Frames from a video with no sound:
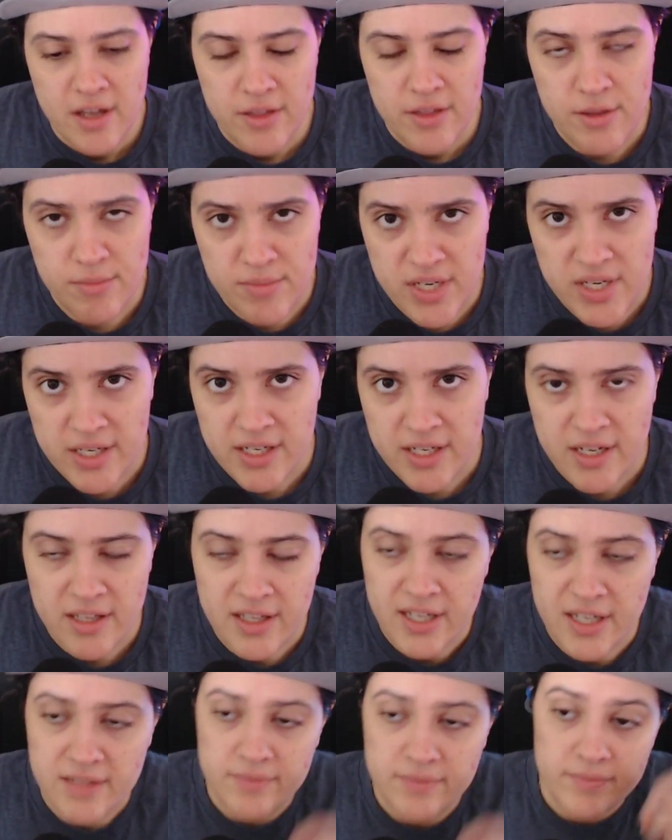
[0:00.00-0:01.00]
the media
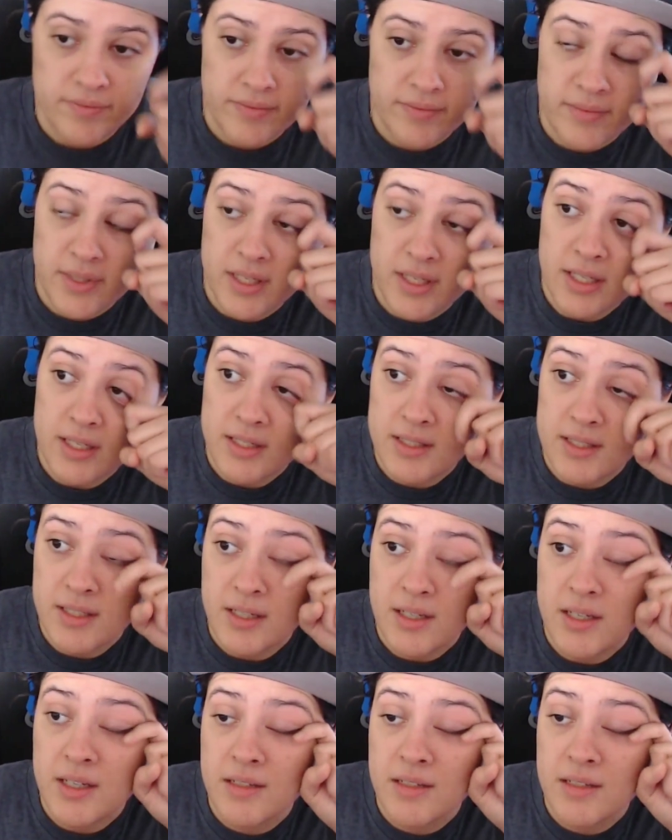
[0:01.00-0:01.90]
that is,